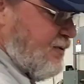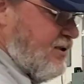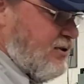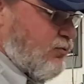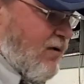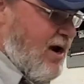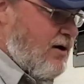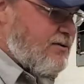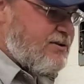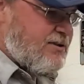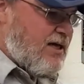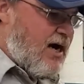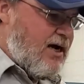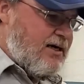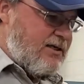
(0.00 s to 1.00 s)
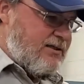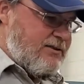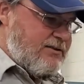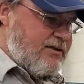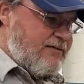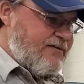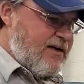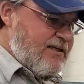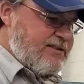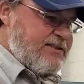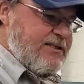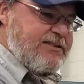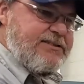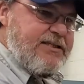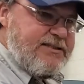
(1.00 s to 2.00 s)
round stock device
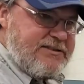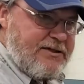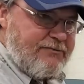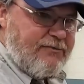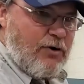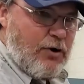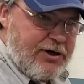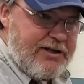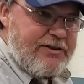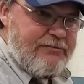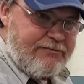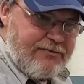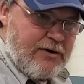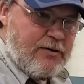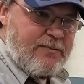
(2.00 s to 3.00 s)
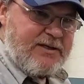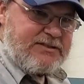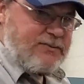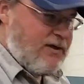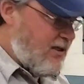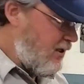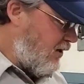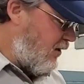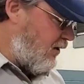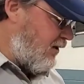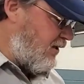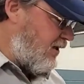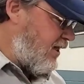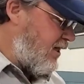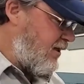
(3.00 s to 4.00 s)
is that's inverting the film. That's why they call
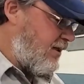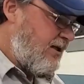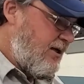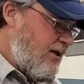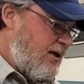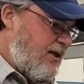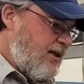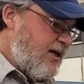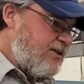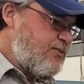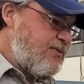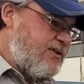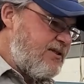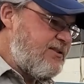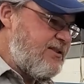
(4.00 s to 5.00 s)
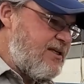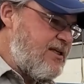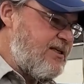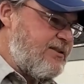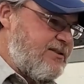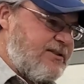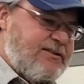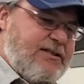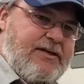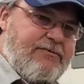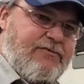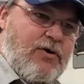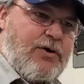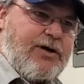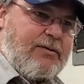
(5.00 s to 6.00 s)
it that. That's what this is the
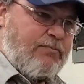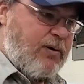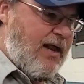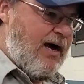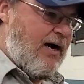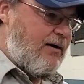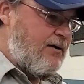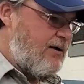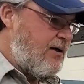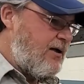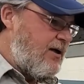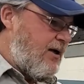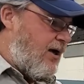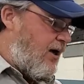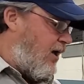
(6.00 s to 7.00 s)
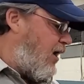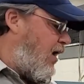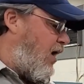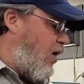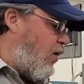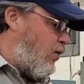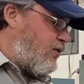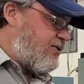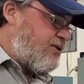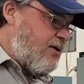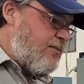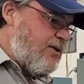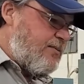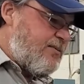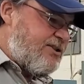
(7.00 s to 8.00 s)
inverting plow. On some
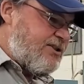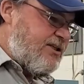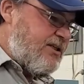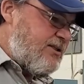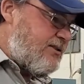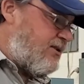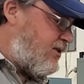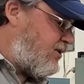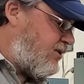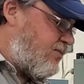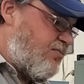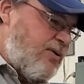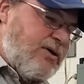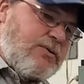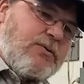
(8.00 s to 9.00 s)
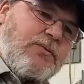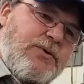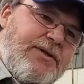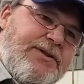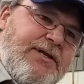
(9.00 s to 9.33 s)
of the machines, this is built with